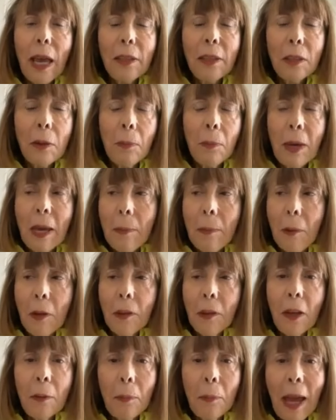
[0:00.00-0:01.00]
And the people
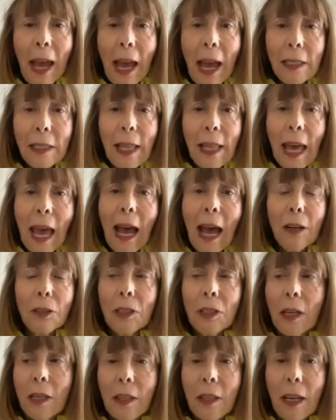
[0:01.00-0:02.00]
that pass the
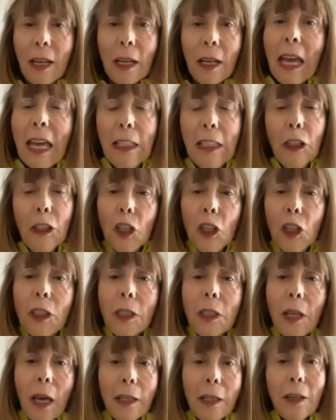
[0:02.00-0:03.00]
house say it
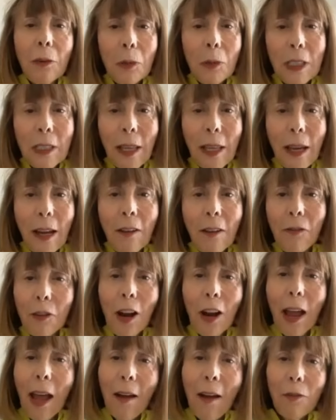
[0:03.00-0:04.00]
looks like it was there
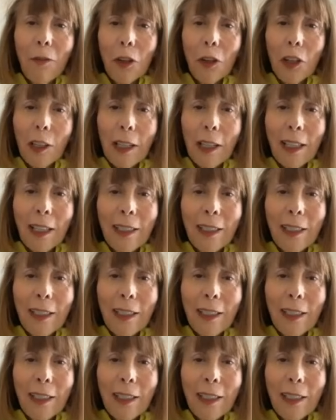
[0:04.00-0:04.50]
forever.